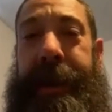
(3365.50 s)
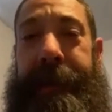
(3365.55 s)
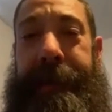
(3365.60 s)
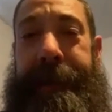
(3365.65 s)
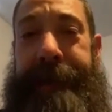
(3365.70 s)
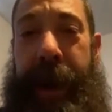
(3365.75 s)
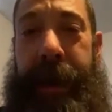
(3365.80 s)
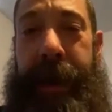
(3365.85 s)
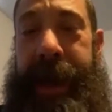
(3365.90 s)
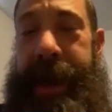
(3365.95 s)
you're
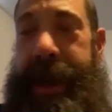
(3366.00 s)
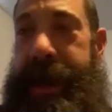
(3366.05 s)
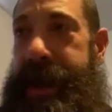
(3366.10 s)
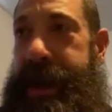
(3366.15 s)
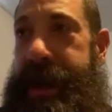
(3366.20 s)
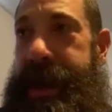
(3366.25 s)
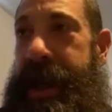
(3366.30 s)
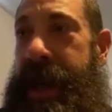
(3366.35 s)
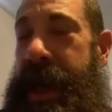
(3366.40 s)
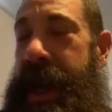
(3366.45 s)

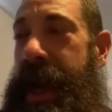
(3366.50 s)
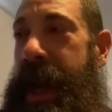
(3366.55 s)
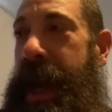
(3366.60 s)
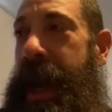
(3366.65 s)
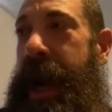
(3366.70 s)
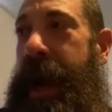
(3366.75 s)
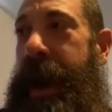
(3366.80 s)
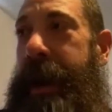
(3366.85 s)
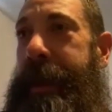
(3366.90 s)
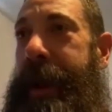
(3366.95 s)
focused.
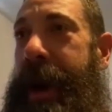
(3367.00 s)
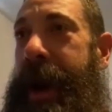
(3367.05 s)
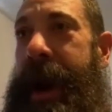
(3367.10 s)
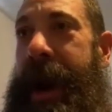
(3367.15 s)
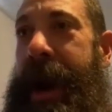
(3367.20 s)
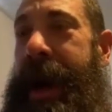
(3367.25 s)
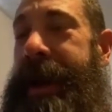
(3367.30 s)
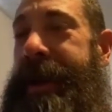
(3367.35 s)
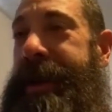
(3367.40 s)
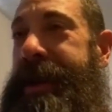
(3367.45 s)

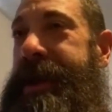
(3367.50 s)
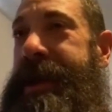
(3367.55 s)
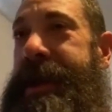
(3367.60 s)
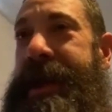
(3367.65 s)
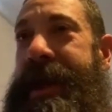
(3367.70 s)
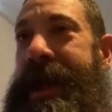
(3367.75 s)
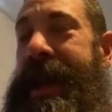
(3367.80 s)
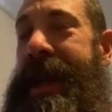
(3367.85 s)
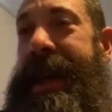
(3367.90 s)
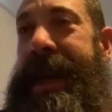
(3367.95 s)
It's
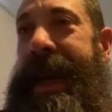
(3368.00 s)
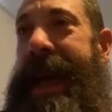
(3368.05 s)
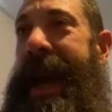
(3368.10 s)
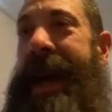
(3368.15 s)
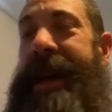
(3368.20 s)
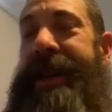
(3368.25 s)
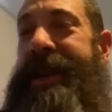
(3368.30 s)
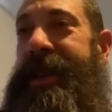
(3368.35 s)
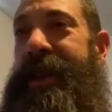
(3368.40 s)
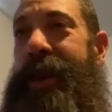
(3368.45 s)

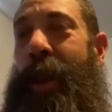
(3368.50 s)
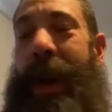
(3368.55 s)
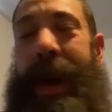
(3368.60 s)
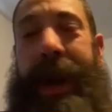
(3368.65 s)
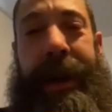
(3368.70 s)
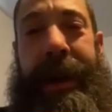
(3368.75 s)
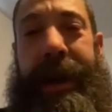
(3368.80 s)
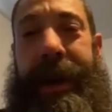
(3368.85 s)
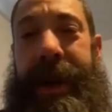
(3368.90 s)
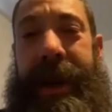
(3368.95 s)
just
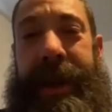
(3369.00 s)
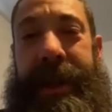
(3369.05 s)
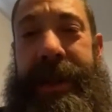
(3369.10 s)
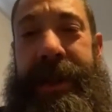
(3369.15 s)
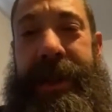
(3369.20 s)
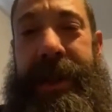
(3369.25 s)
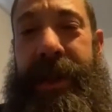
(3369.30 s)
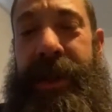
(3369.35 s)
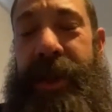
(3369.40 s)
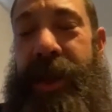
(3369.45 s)
weird.
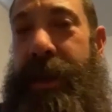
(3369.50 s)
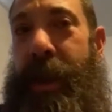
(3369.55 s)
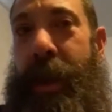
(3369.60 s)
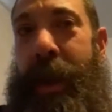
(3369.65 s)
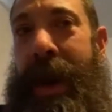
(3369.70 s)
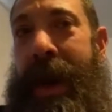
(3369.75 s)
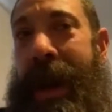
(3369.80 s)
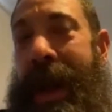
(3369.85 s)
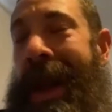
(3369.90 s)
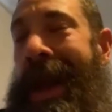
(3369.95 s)
It's super
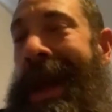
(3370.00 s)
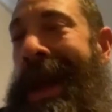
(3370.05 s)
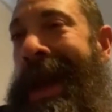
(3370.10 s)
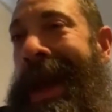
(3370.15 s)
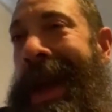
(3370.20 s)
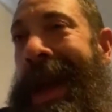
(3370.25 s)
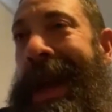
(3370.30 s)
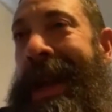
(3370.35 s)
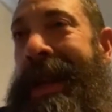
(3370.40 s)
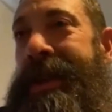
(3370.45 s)
weird. And
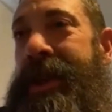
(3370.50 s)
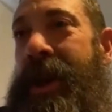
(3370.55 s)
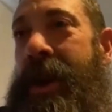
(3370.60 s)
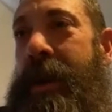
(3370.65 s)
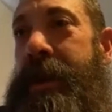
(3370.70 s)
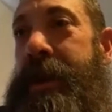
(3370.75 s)
it's